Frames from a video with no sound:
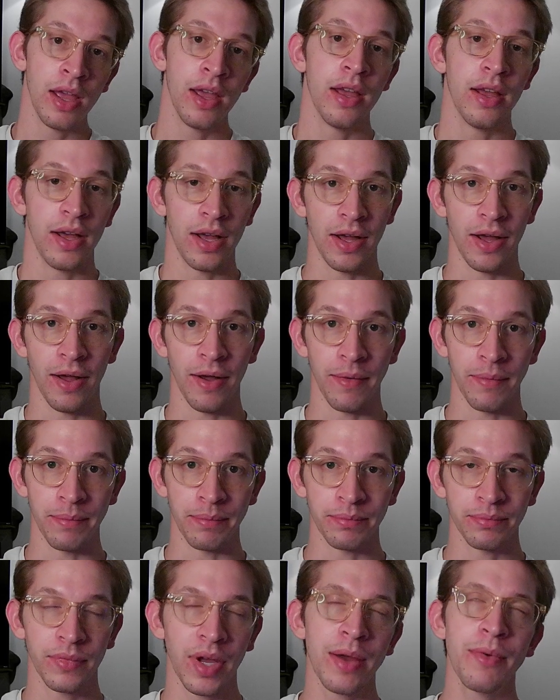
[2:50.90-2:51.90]
I
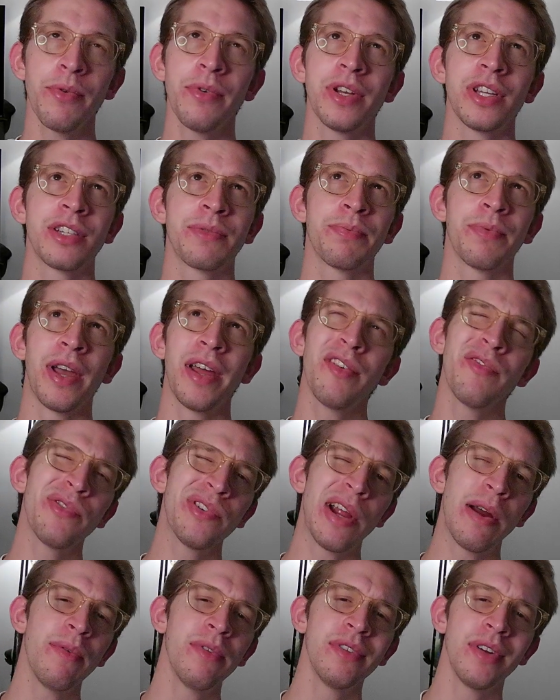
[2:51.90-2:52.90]
won't.
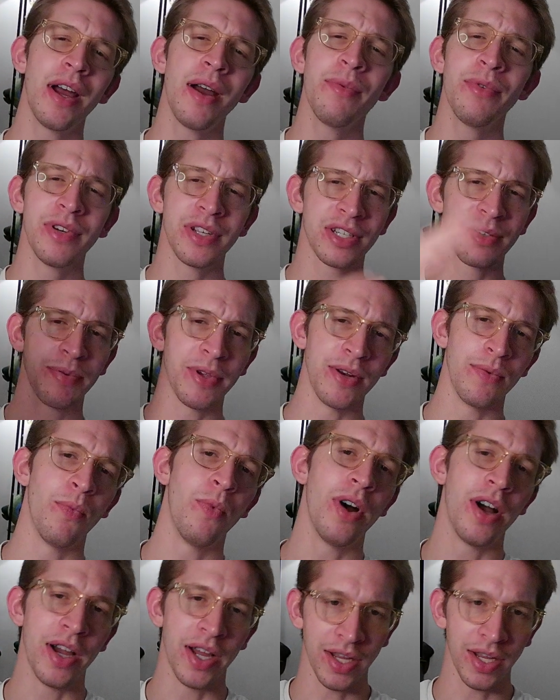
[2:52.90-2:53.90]
I won't explain
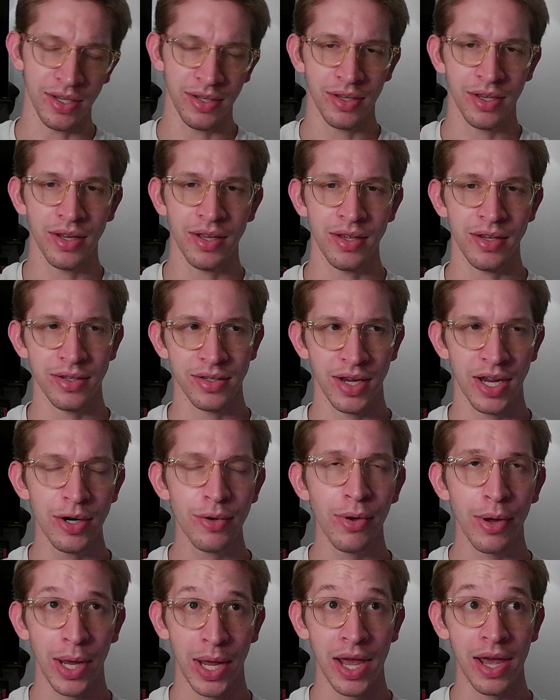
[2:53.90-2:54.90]
why, because I know
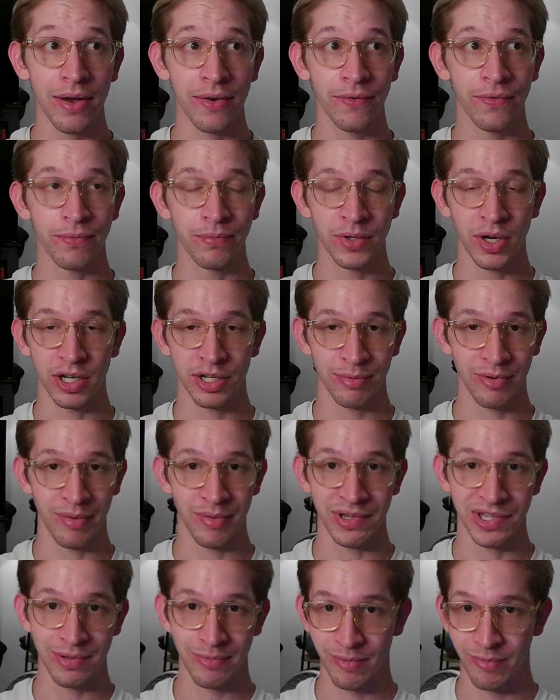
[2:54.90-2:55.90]
I have talked about my
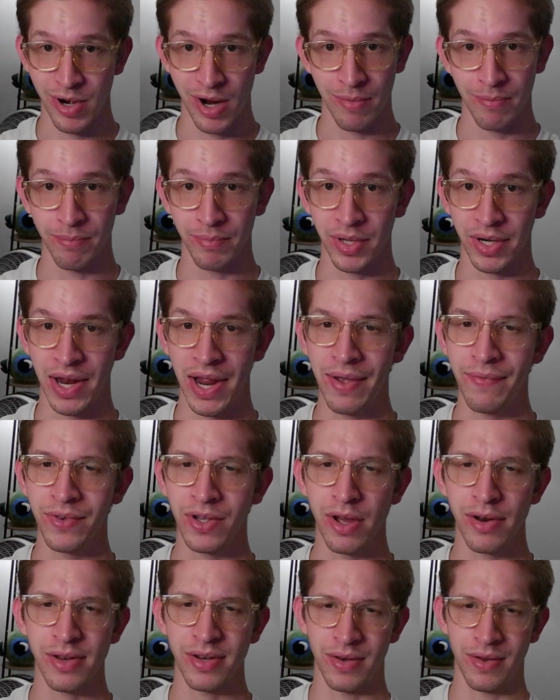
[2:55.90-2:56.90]
stomach problem, but I haven't
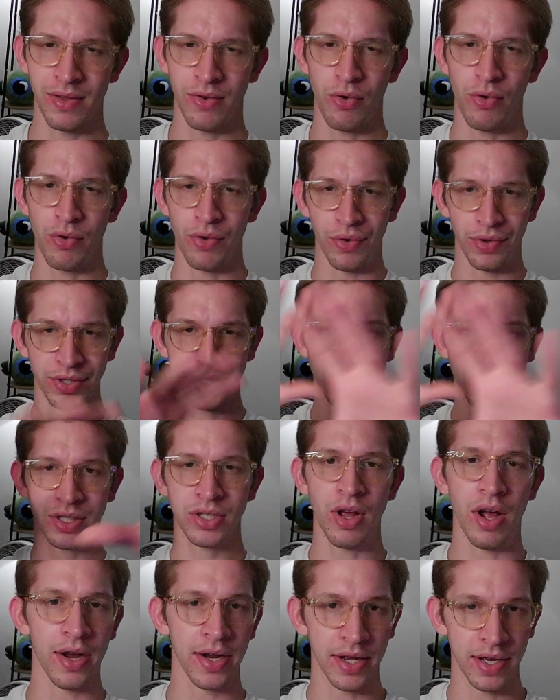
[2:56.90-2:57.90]
gone into the whole
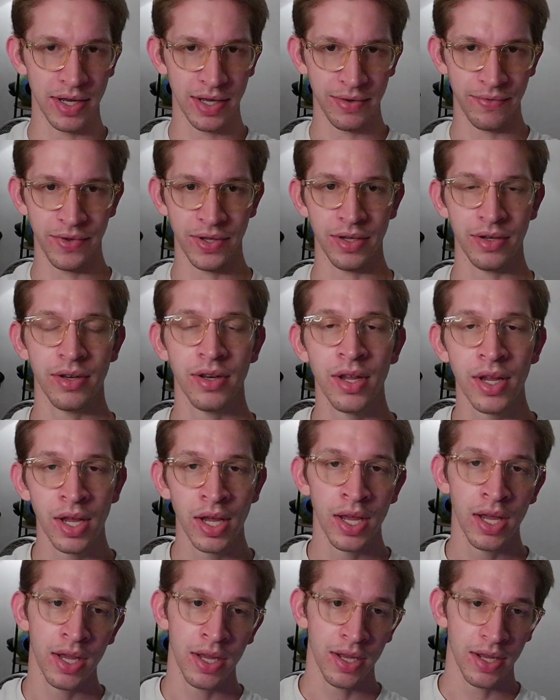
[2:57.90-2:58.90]
saga of it.
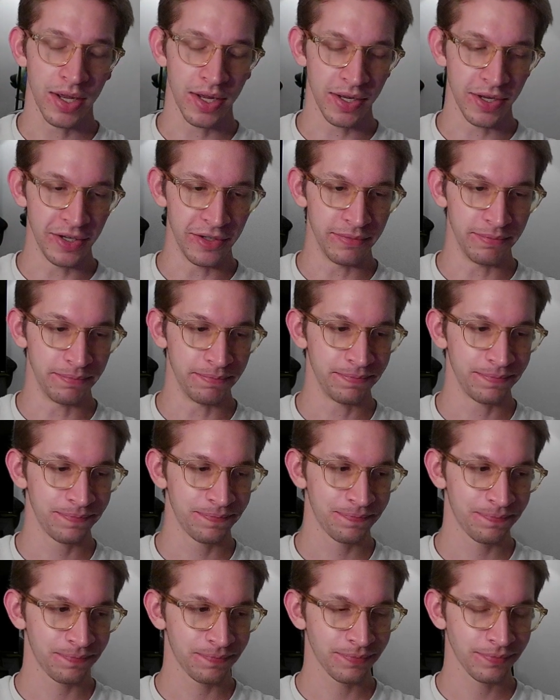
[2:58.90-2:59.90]
Um,
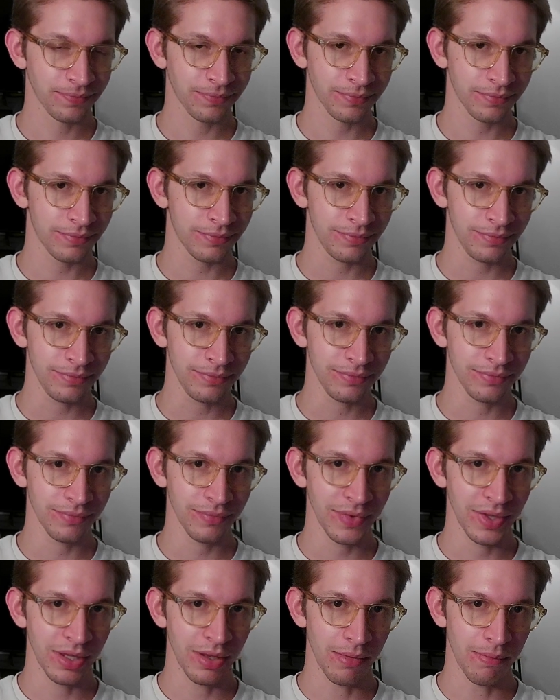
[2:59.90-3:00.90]

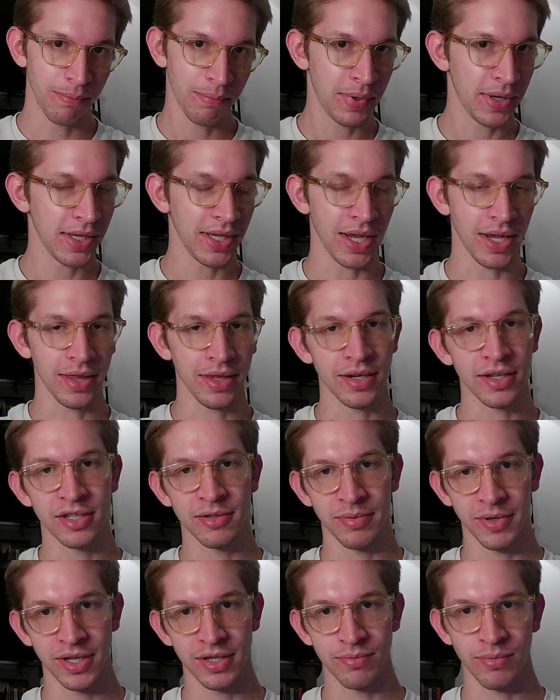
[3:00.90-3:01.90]
but yeah, that
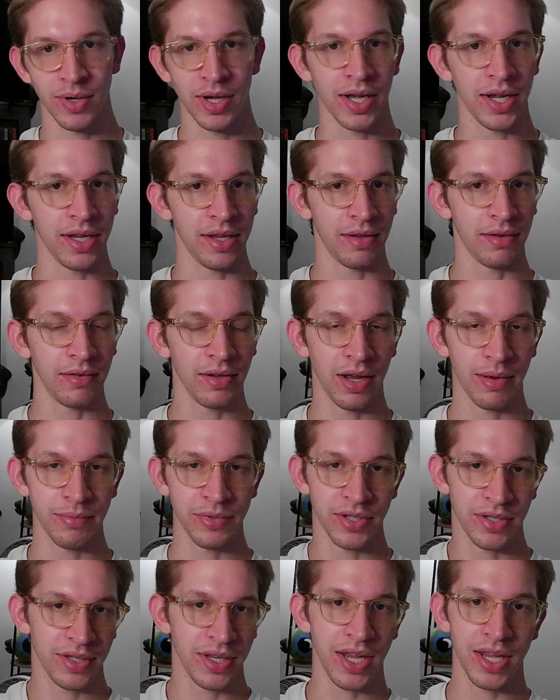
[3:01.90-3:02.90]
explains why I'm
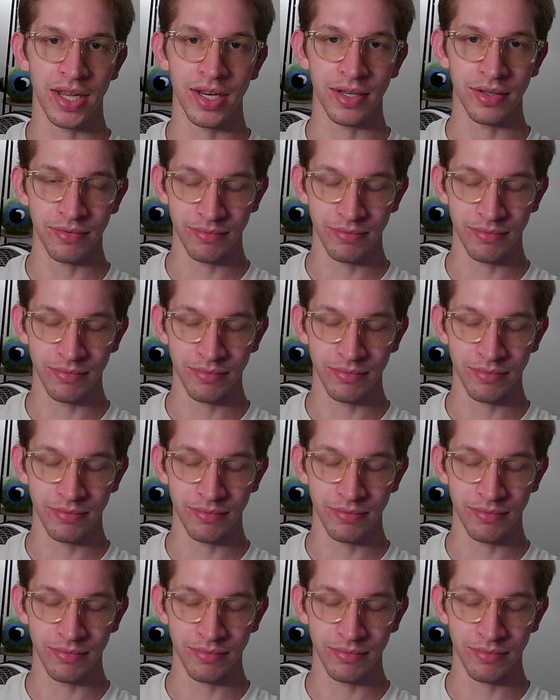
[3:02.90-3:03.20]
just taking